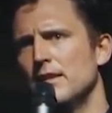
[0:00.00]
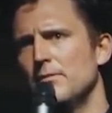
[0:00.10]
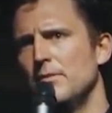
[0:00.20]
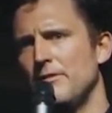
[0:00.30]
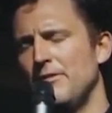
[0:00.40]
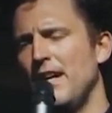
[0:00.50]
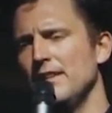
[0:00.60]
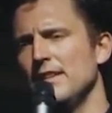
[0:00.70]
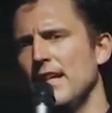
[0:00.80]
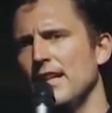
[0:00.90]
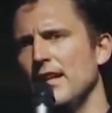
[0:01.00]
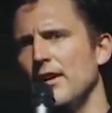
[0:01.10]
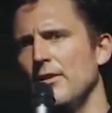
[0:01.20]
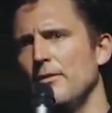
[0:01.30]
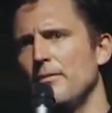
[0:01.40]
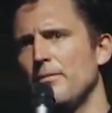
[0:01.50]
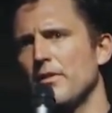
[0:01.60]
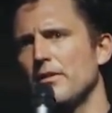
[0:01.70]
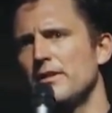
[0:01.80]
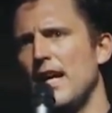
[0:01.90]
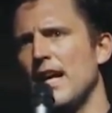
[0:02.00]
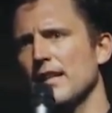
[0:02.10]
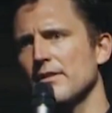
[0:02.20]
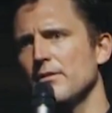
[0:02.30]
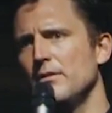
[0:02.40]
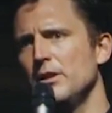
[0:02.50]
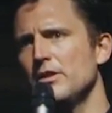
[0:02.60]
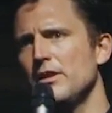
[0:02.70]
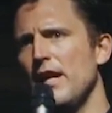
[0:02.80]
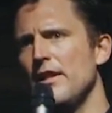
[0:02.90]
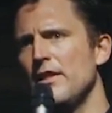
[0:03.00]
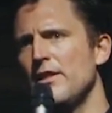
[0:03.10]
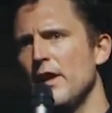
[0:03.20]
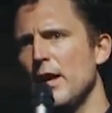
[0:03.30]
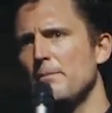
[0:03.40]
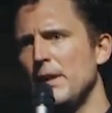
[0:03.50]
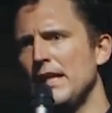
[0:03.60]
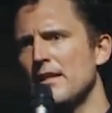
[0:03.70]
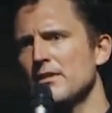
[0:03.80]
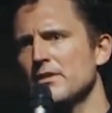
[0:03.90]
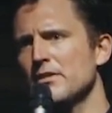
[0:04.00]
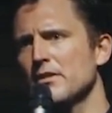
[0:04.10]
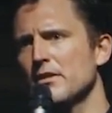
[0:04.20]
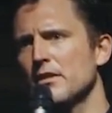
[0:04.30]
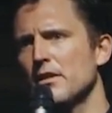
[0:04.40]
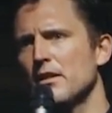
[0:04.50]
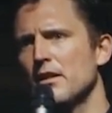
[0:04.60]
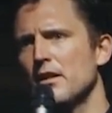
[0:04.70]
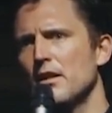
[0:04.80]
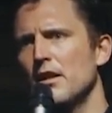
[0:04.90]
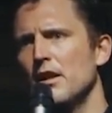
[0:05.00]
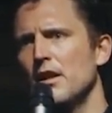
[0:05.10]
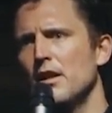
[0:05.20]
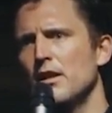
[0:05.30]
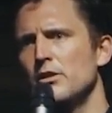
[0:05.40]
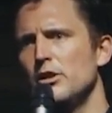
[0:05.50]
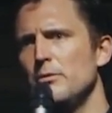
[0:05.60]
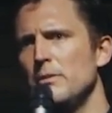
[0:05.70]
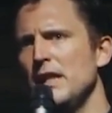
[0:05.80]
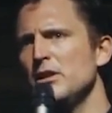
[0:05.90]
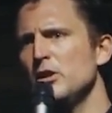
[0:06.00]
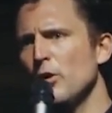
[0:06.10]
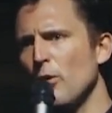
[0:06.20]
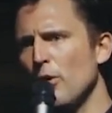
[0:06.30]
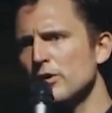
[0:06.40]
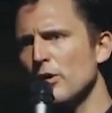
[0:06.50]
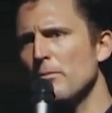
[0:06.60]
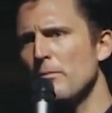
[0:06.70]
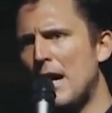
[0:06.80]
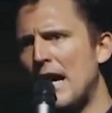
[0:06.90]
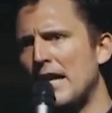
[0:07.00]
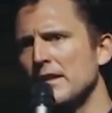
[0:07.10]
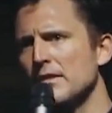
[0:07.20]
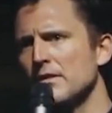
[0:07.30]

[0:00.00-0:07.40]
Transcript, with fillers: but I finally did. I go, Doc, when you say the penis, do you mean yours or mine?